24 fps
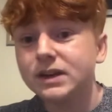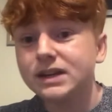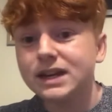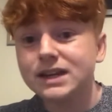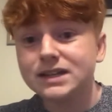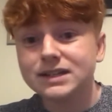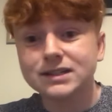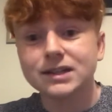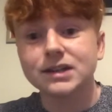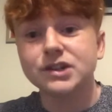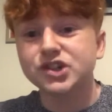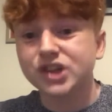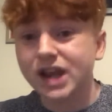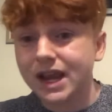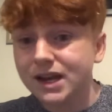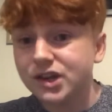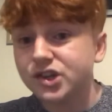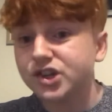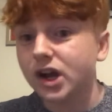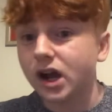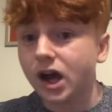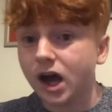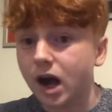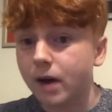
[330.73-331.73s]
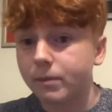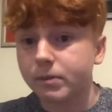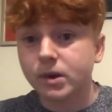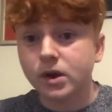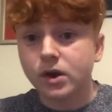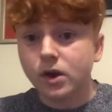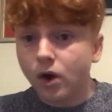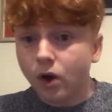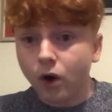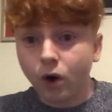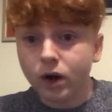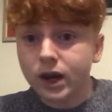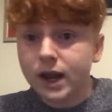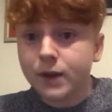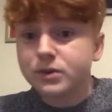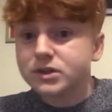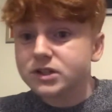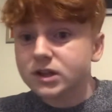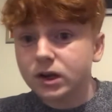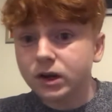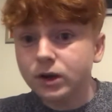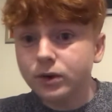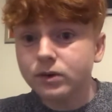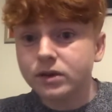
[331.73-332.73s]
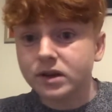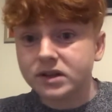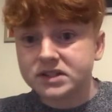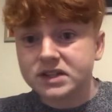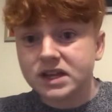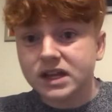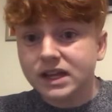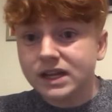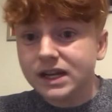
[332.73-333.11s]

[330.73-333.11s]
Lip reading: needed to change it up, Ole was clueless.